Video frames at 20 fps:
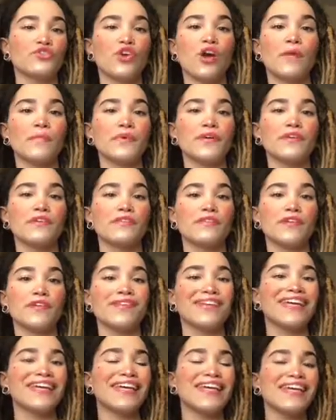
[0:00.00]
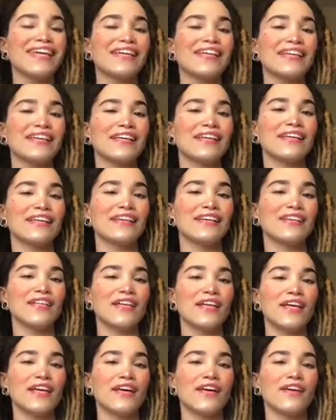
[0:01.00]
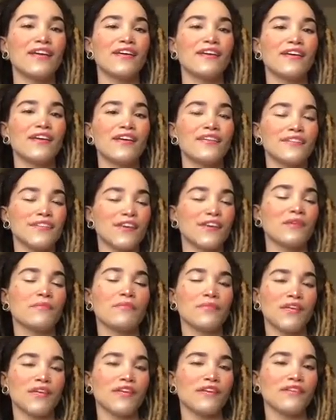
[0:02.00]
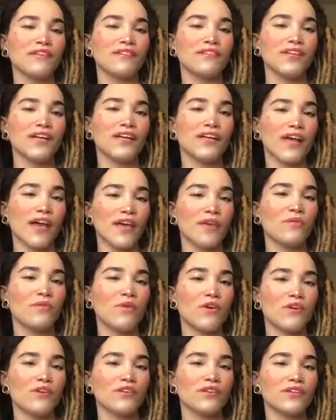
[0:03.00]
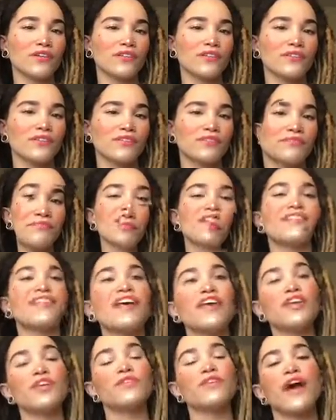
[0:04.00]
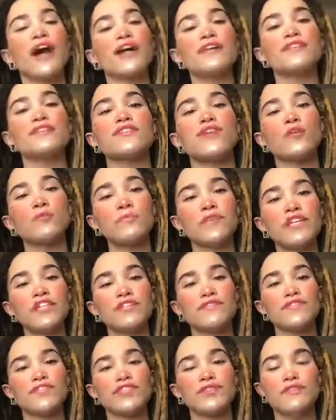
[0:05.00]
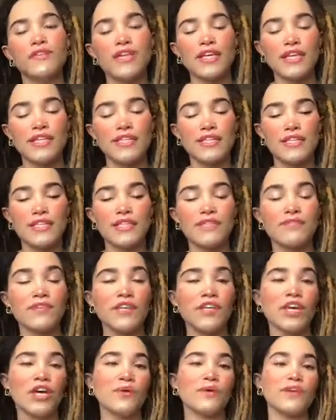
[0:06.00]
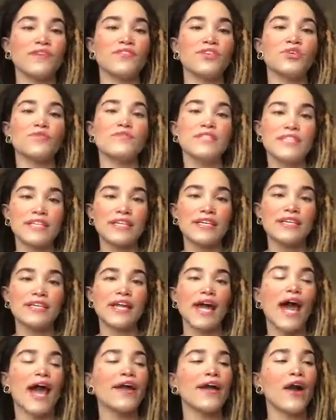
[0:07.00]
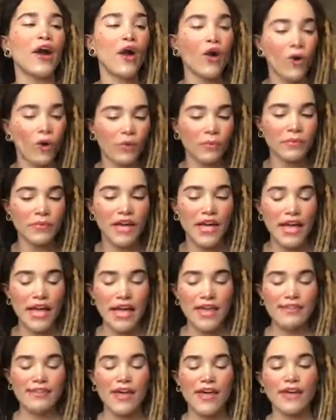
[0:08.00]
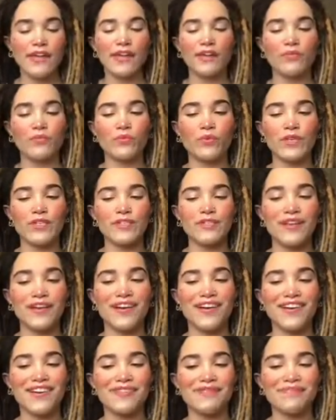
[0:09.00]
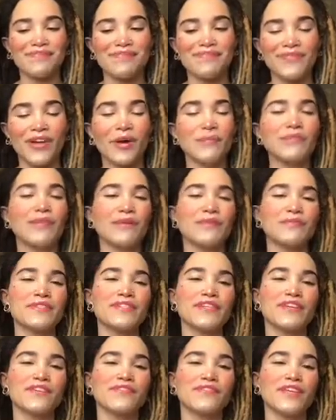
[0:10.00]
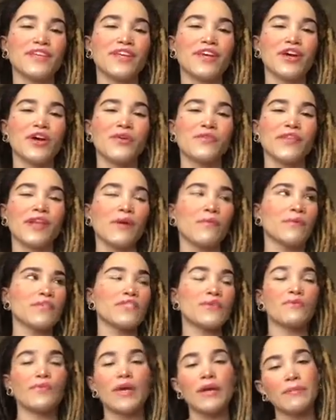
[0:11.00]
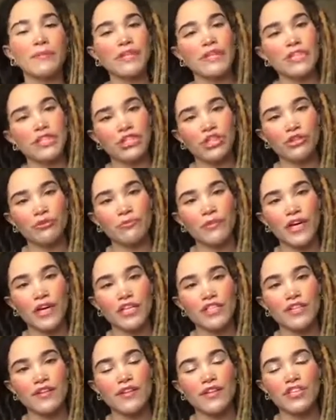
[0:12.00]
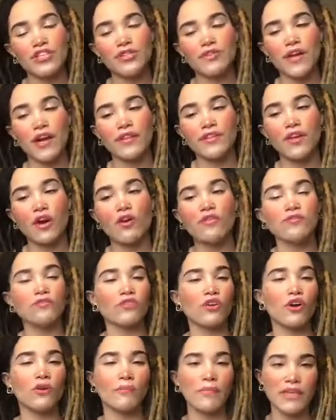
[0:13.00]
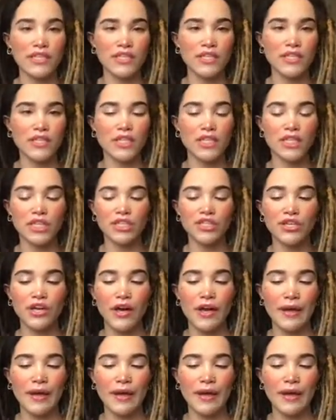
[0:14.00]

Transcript: trauma. Then the healing is going to be a cakewalk. Thank you guys so much for tuning into this video. If you did, I hope that it was a good video, that I wasn't rambling too much, and that you got the overall message.